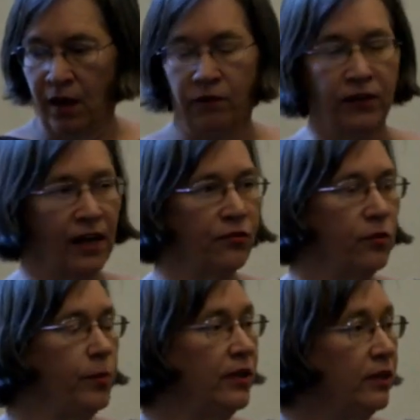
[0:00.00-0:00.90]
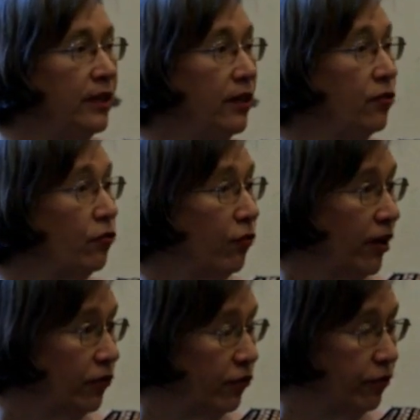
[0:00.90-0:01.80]
Flexibility and
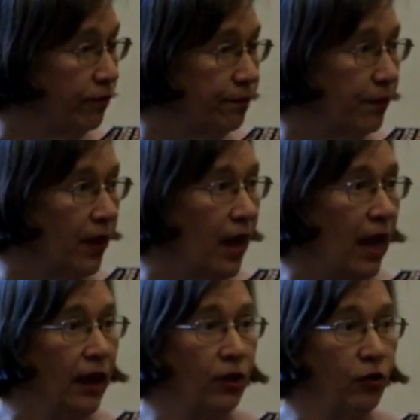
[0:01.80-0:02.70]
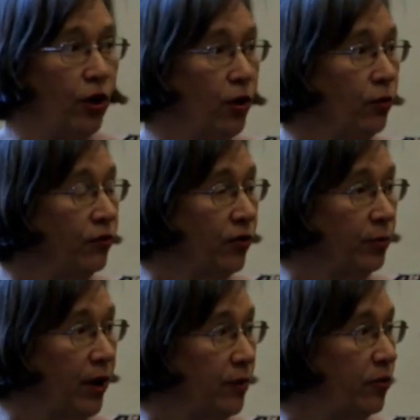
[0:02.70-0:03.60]
structure. You know,
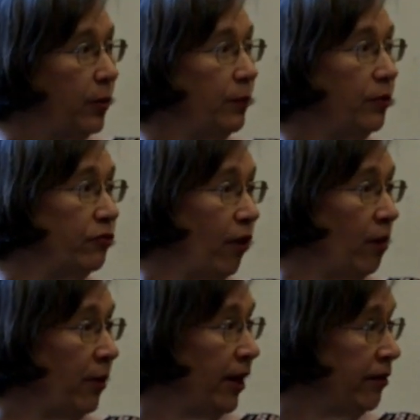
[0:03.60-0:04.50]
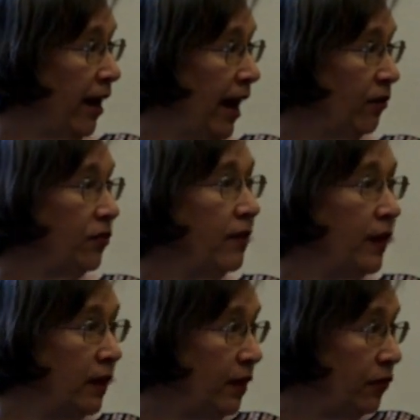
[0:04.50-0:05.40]
sometimes people drop by your house and
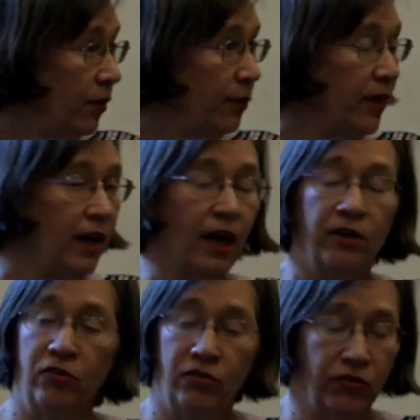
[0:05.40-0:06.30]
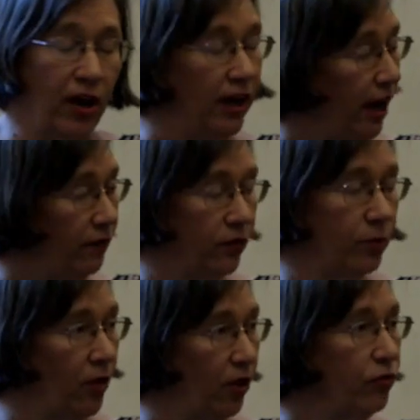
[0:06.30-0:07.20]
they need something and you just kind of have to
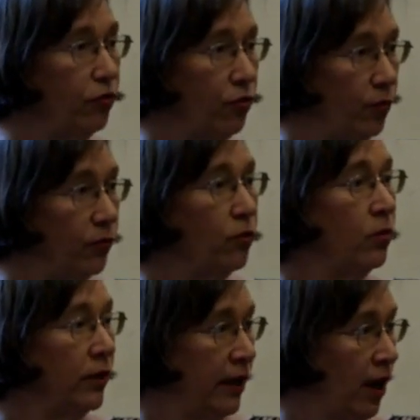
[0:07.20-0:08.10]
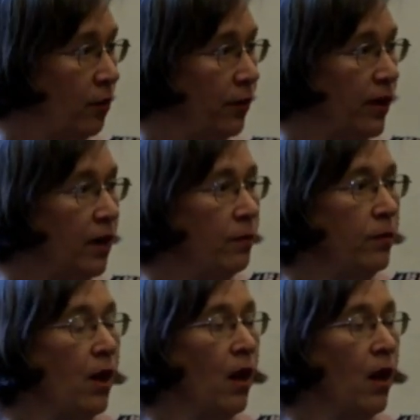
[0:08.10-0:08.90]
pause your homeschool and help them.